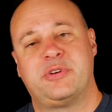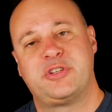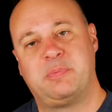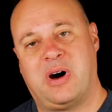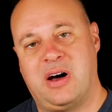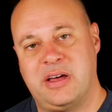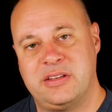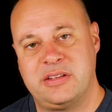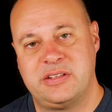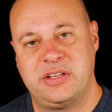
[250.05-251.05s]
to
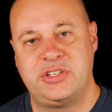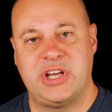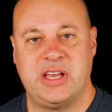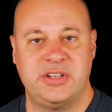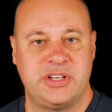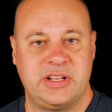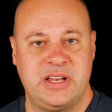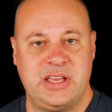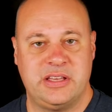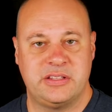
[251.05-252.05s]
respond to
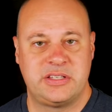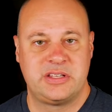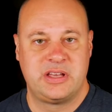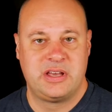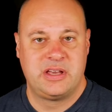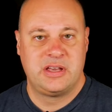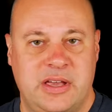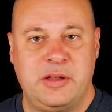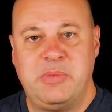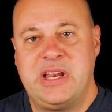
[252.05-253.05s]
changing needs.
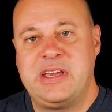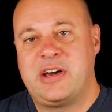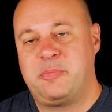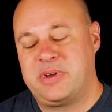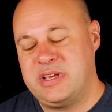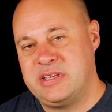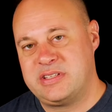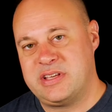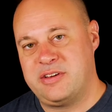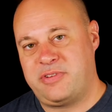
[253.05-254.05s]
In many
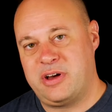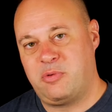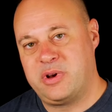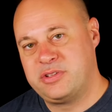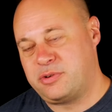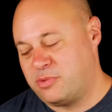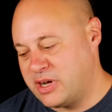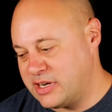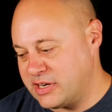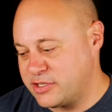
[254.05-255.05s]
companies, if I wanted to
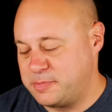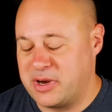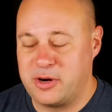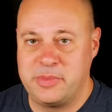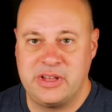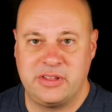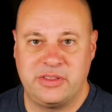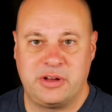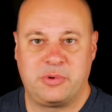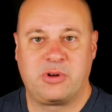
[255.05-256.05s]
run an
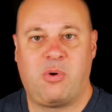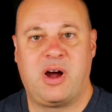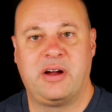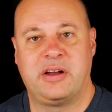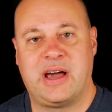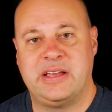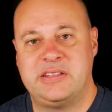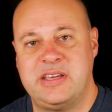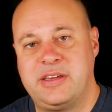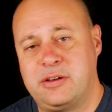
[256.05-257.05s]
experiment that required
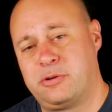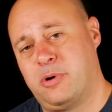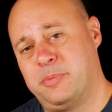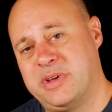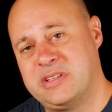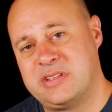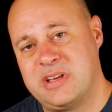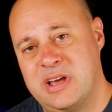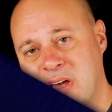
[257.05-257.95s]
IT equipment,